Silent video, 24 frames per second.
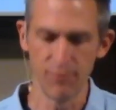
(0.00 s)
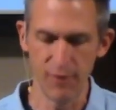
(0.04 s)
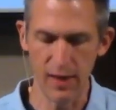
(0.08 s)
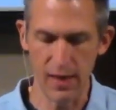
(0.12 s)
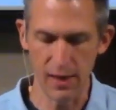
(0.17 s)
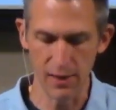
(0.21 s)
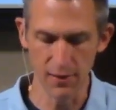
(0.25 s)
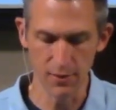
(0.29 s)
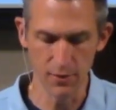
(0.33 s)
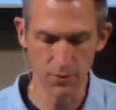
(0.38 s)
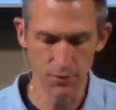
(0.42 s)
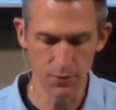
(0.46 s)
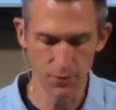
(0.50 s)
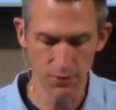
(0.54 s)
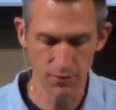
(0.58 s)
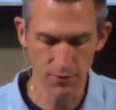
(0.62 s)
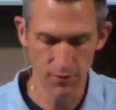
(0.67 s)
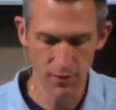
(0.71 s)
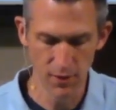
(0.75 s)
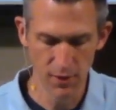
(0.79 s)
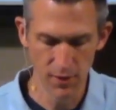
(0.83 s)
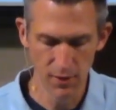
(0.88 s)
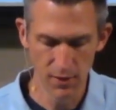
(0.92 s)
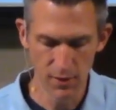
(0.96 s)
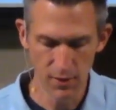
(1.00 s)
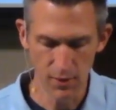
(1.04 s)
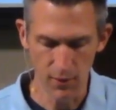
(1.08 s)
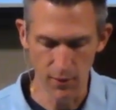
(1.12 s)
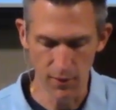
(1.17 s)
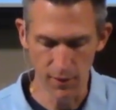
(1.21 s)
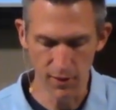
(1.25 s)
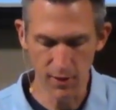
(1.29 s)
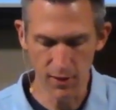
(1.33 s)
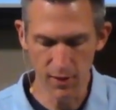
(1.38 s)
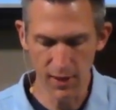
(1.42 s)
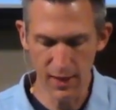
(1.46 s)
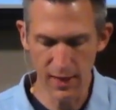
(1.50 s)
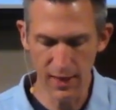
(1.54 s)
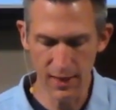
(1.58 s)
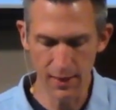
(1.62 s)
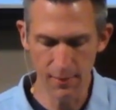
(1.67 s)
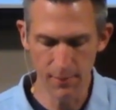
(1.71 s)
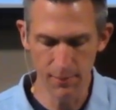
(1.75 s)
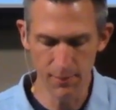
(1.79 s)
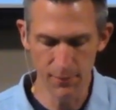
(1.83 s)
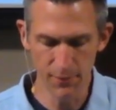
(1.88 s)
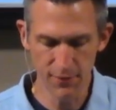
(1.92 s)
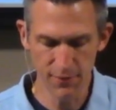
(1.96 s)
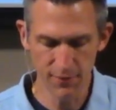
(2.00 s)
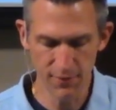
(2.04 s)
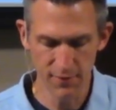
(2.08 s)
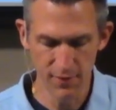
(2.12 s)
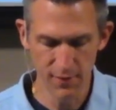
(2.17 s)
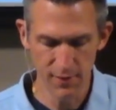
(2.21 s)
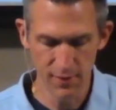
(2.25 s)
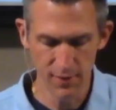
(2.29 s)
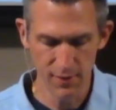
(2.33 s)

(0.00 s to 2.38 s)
values or claims